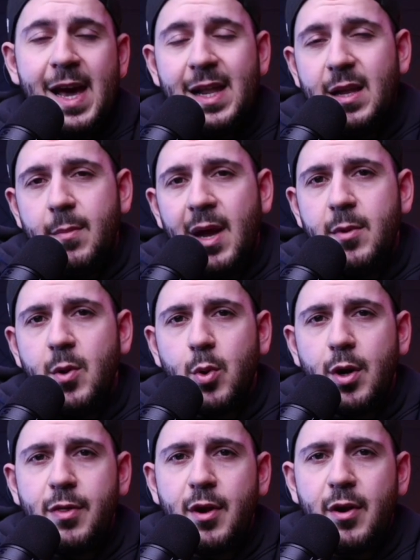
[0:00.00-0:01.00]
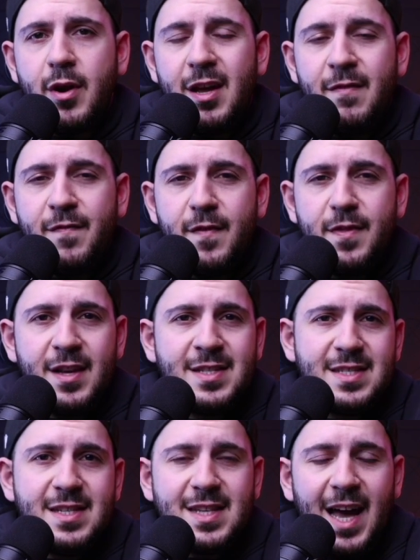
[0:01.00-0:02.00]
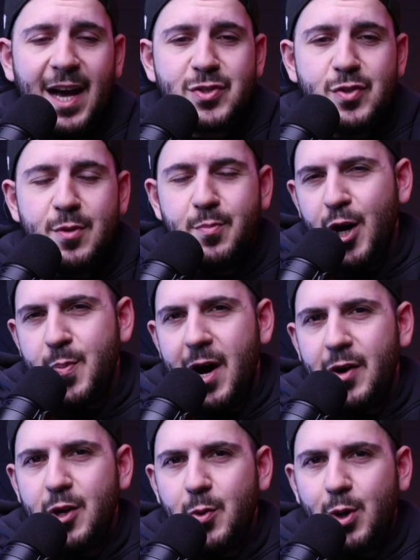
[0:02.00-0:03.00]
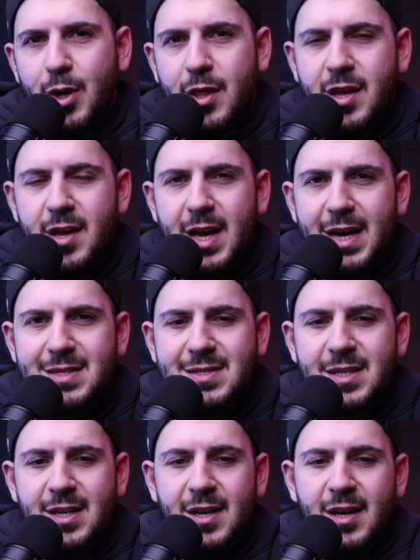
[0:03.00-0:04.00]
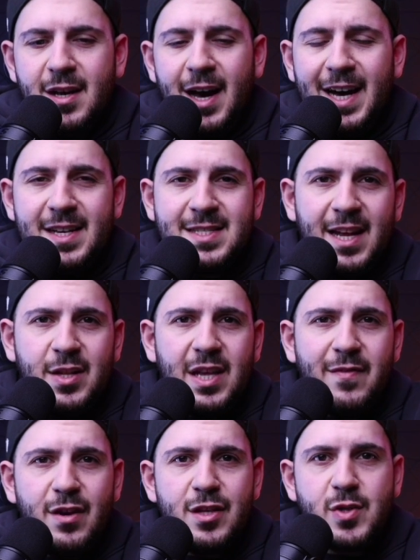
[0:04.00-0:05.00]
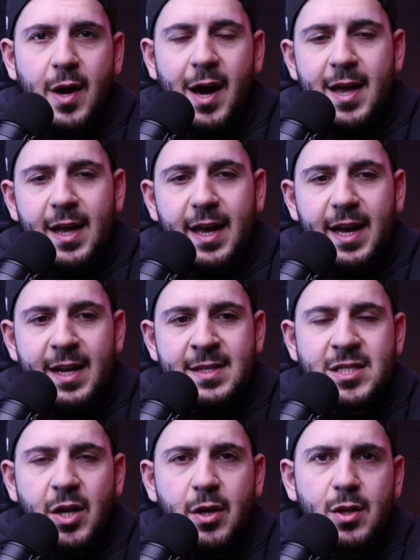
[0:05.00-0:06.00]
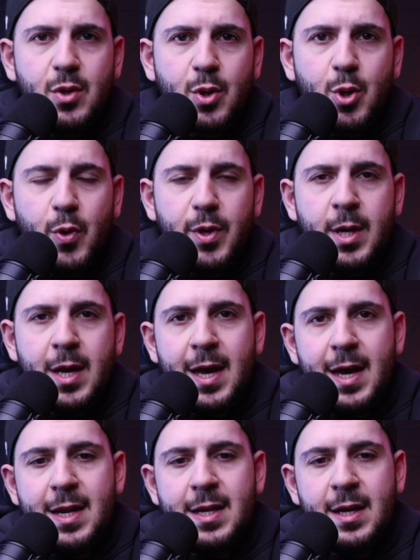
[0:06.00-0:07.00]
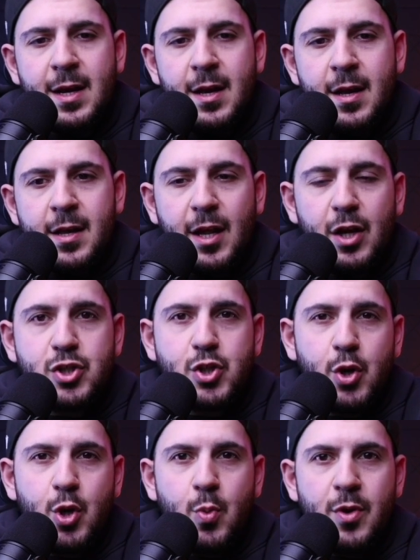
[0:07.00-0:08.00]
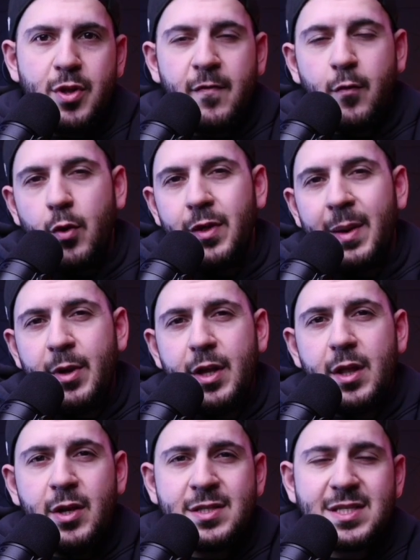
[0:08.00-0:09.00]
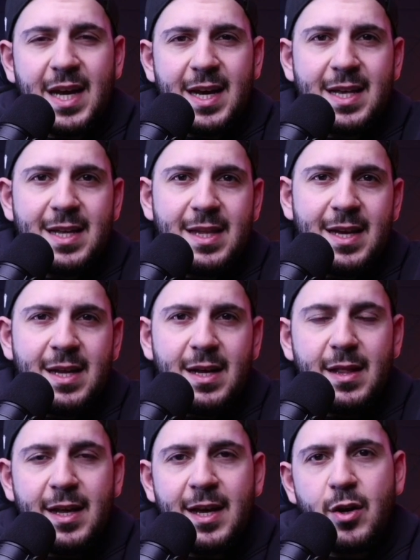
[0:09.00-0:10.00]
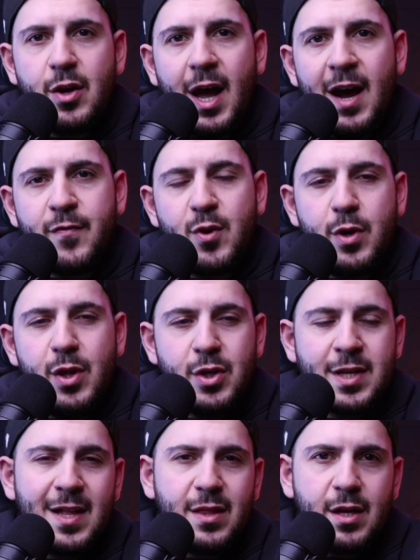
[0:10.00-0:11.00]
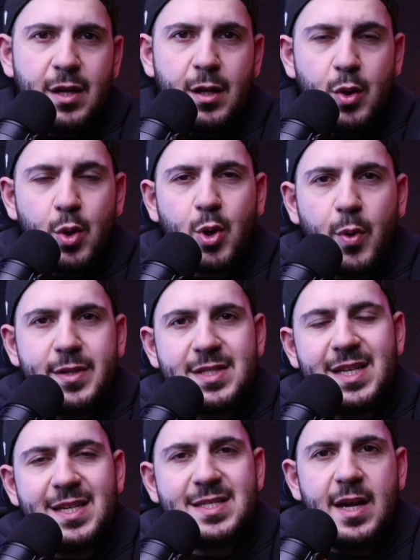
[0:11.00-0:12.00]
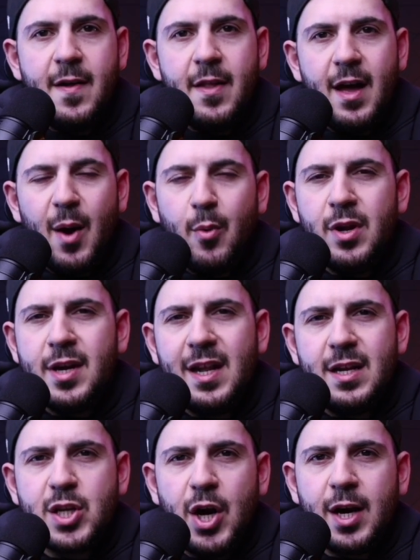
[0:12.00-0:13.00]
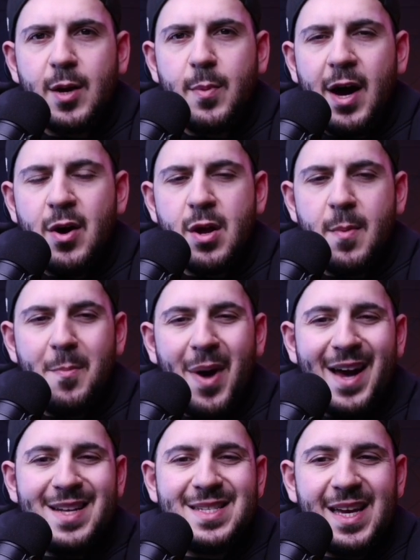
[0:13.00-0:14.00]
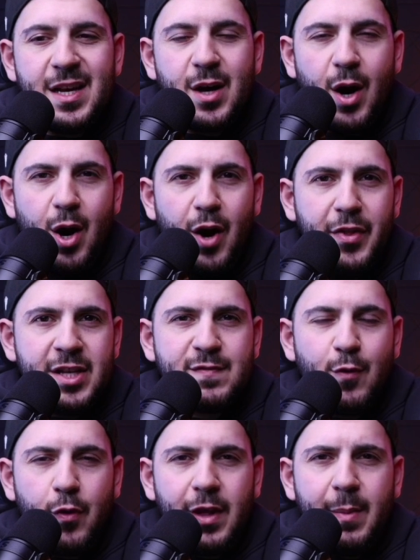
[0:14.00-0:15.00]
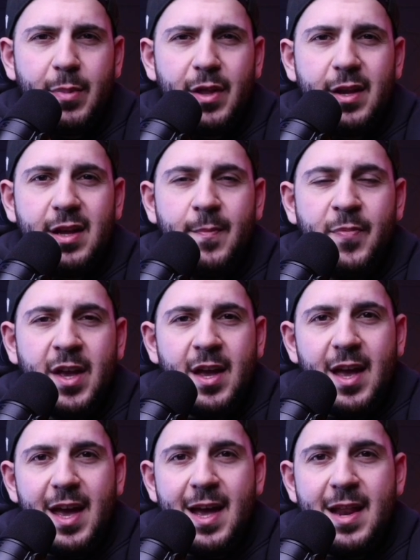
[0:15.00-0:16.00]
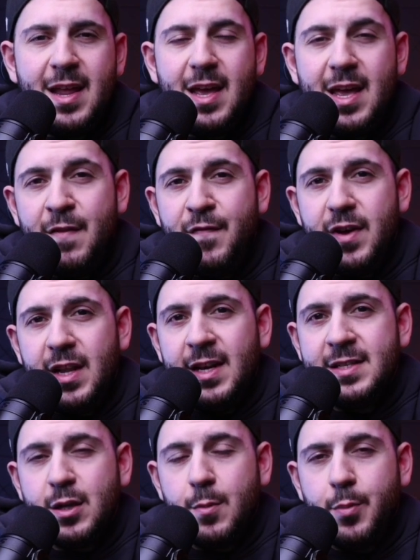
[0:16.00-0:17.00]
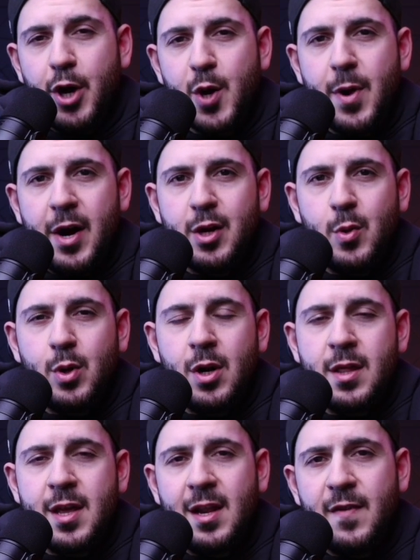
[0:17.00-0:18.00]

And it made me wonder if this is actually bug bounty worthy, and I decided to give it a try, install it locally, and kind of show you what the vulnerability looks like. And then later, after we look at the local instance, I want to kind of talk about my take on this vulnerability and if it is bug bounty worthy.